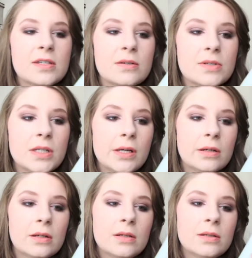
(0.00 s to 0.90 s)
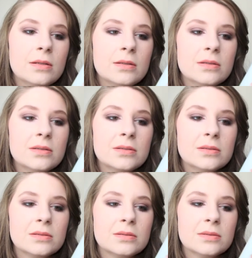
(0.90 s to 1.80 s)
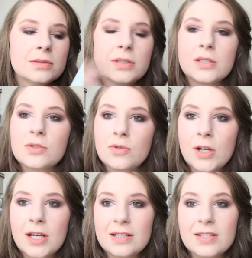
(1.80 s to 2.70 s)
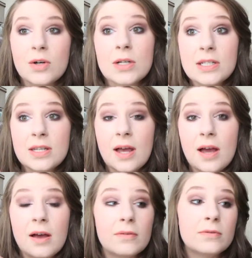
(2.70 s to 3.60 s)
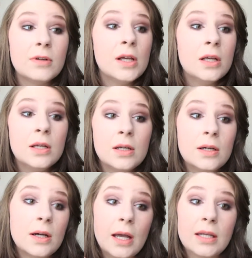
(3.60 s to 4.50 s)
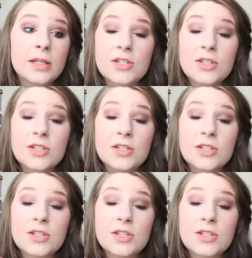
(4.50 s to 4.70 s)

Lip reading: and I was like, oh, that's great. So it doesn't have any